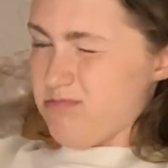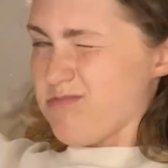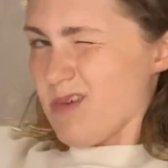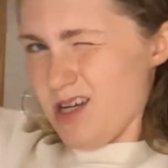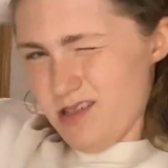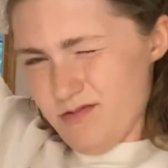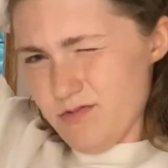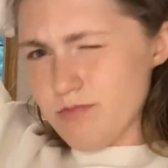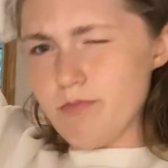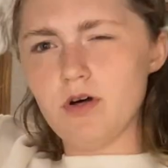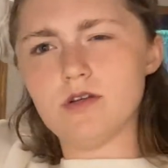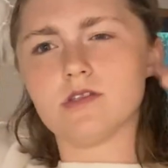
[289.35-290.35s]
kind of
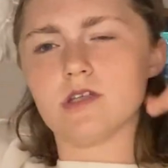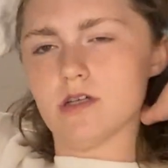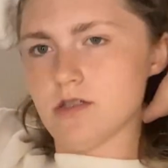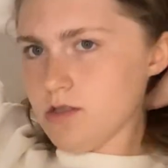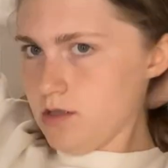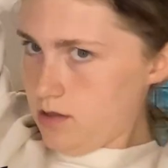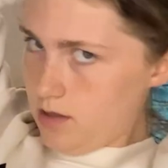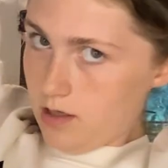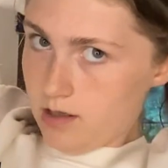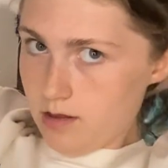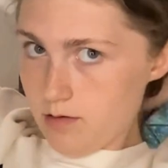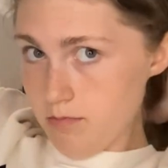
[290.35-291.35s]
small section at the
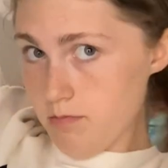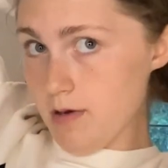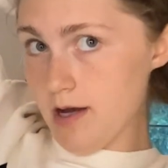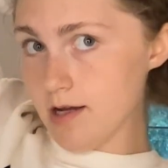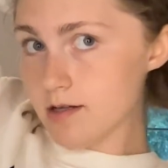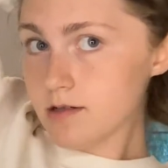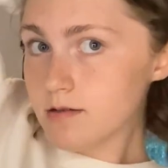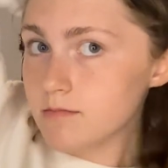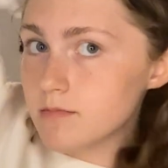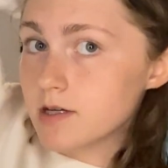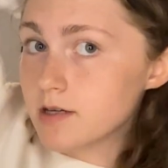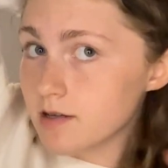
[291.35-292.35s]
bottom,